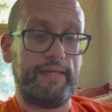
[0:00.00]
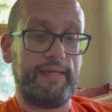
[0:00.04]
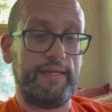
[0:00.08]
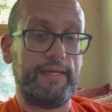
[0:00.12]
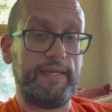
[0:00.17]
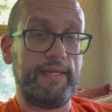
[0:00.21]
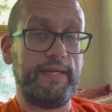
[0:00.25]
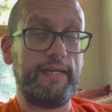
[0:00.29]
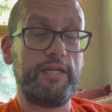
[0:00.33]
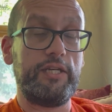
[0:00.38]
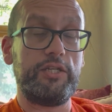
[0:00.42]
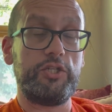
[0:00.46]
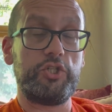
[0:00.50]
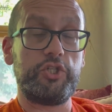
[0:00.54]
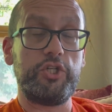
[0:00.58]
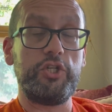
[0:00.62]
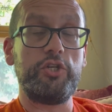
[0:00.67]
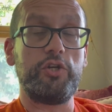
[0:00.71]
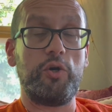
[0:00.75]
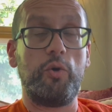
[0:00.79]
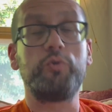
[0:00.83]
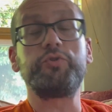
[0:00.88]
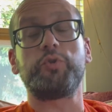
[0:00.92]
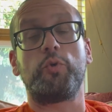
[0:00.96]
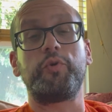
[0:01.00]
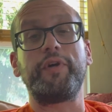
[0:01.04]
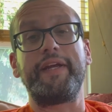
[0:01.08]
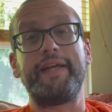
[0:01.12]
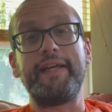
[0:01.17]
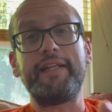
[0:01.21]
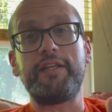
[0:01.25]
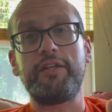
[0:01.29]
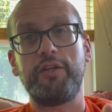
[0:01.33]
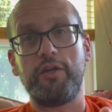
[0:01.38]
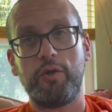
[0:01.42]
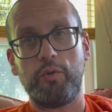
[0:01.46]
she knows, or
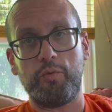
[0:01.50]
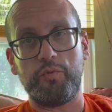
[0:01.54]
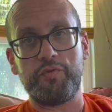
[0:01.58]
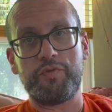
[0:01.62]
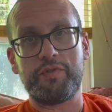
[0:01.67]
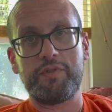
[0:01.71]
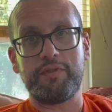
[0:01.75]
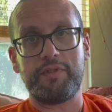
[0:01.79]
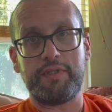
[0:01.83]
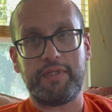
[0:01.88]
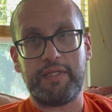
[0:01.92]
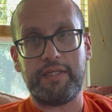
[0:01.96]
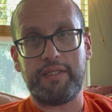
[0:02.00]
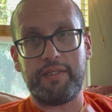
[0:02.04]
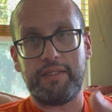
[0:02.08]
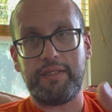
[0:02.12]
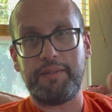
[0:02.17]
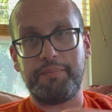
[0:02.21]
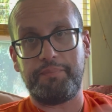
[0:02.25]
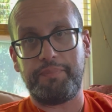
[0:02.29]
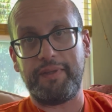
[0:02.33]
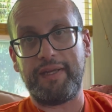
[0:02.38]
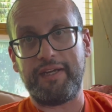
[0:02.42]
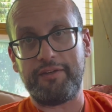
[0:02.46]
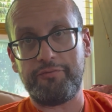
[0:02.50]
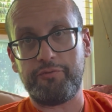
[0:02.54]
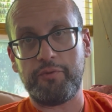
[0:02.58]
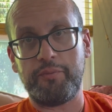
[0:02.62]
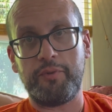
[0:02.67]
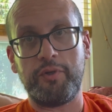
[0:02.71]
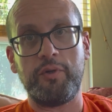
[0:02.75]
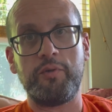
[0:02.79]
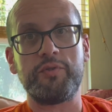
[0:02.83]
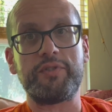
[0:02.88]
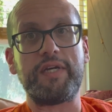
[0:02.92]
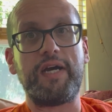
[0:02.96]
it knows, the platform
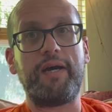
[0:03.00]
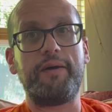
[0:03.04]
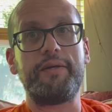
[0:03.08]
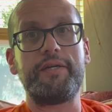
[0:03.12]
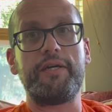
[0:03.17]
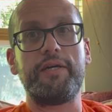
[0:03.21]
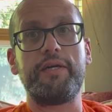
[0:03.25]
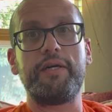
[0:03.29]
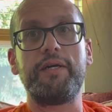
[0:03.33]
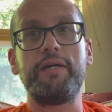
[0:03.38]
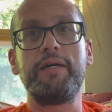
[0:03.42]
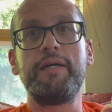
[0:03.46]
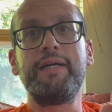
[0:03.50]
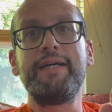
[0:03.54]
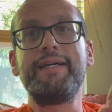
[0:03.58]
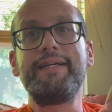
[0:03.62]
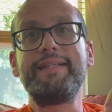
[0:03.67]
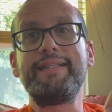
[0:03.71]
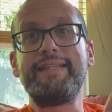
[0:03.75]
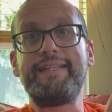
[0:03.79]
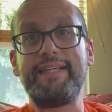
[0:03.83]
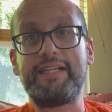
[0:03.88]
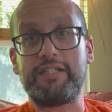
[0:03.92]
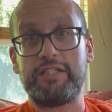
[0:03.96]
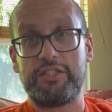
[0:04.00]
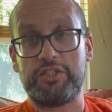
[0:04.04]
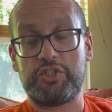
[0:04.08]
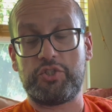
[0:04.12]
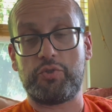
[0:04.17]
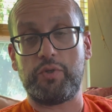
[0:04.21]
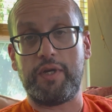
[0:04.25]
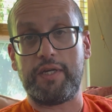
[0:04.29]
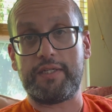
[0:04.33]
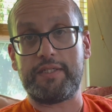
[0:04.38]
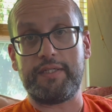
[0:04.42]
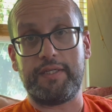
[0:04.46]
knows how to
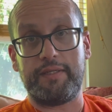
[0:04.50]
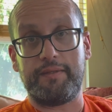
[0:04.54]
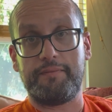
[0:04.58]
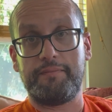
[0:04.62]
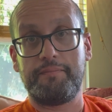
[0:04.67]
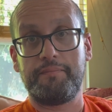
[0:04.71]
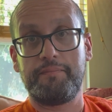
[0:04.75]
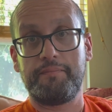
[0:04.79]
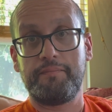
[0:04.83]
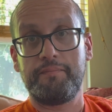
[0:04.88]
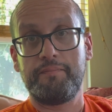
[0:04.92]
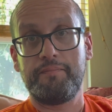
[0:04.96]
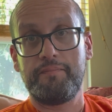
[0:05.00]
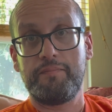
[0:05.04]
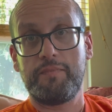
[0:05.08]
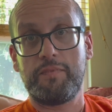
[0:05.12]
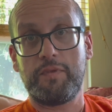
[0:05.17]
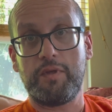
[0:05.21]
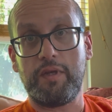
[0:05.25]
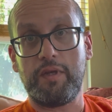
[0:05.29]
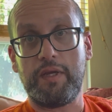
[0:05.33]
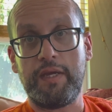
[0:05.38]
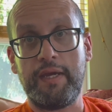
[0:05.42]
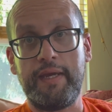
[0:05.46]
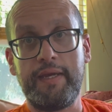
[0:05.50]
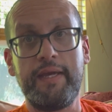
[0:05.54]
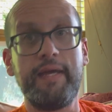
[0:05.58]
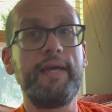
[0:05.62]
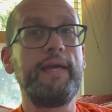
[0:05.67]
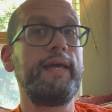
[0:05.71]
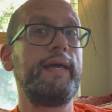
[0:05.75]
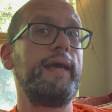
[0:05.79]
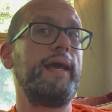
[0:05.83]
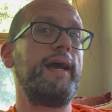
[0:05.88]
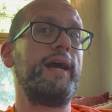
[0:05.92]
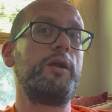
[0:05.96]
deconstruct it. Okay,
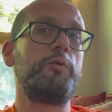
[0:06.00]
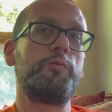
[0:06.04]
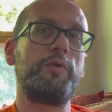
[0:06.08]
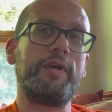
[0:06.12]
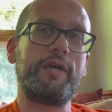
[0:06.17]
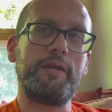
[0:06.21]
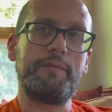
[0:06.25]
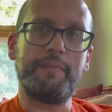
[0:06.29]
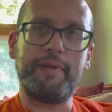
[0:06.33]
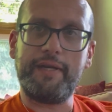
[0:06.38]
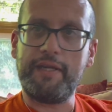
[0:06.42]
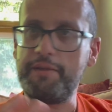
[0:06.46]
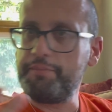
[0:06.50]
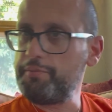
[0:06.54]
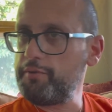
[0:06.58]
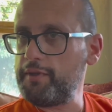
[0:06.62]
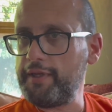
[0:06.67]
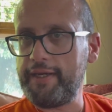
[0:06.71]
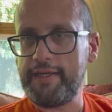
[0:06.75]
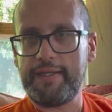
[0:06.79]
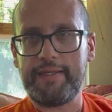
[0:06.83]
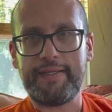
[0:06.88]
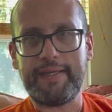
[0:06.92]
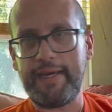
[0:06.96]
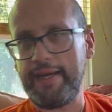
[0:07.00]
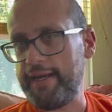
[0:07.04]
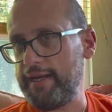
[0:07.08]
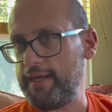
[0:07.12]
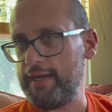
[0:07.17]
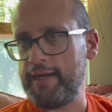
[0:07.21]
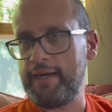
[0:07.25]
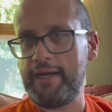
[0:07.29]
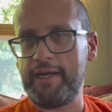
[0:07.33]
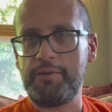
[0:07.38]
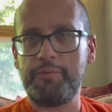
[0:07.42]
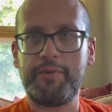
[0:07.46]
and we can manipulate the
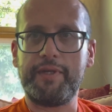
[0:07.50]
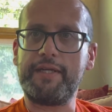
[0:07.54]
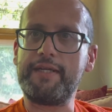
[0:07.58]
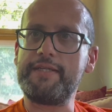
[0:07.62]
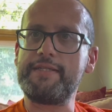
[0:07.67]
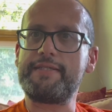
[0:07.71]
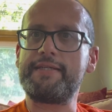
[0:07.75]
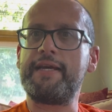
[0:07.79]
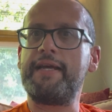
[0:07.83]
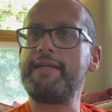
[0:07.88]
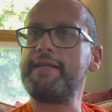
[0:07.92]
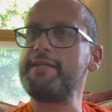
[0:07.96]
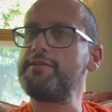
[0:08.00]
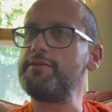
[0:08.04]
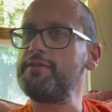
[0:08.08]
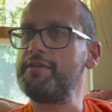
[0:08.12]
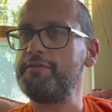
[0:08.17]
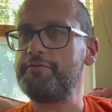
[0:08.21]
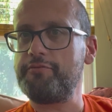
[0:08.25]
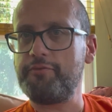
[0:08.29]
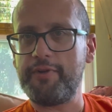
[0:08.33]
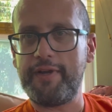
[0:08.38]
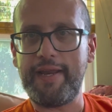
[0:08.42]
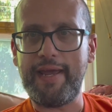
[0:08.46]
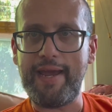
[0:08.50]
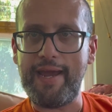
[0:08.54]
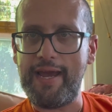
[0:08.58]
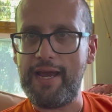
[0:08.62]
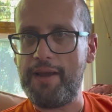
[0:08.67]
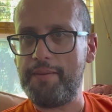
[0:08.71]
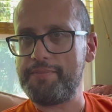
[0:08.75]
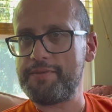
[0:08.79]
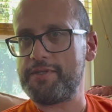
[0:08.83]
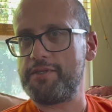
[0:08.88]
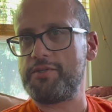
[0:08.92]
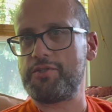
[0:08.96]
data, and we can send it to different
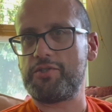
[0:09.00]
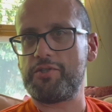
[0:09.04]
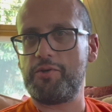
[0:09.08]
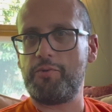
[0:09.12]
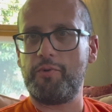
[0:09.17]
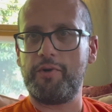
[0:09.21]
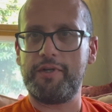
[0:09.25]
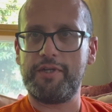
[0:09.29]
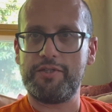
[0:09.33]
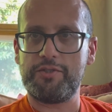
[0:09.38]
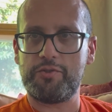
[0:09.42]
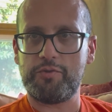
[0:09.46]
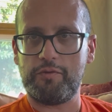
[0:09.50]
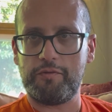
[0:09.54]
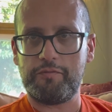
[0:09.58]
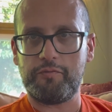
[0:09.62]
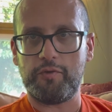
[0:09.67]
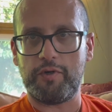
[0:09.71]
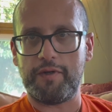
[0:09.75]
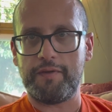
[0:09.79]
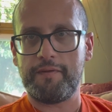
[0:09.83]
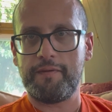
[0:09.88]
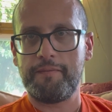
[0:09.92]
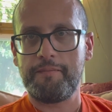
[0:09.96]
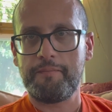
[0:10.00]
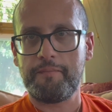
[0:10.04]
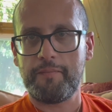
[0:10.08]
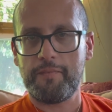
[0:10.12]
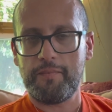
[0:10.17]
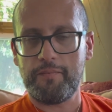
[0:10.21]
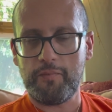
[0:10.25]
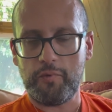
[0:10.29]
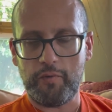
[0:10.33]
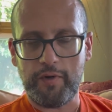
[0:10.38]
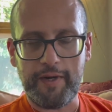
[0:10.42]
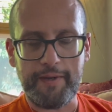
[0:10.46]
apps, and so on and so forth.
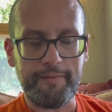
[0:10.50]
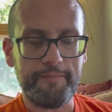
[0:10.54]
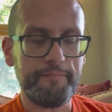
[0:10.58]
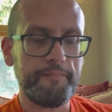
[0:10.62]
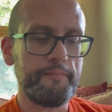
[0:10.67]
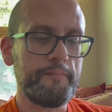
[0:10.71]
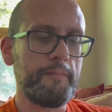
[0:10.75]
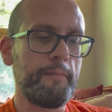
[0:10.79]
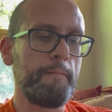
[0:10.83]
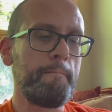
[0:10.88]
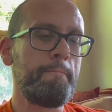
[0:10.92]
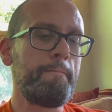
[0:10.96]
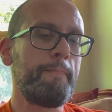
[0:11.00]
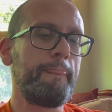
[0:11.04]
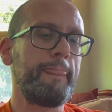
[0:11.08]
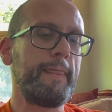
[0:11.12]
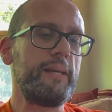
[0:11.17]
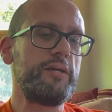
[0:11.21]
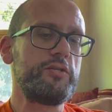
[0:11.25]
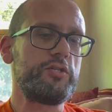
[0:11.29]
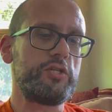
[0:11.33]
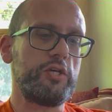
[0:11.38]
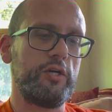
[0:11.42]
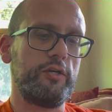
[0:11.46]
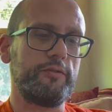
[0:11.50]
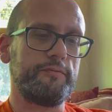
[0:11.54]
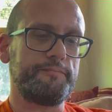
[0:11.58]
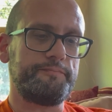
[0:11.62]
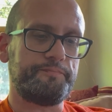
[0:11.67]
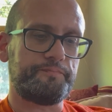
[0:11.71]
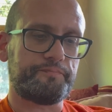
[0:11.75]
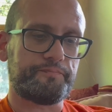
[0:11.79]
Right? So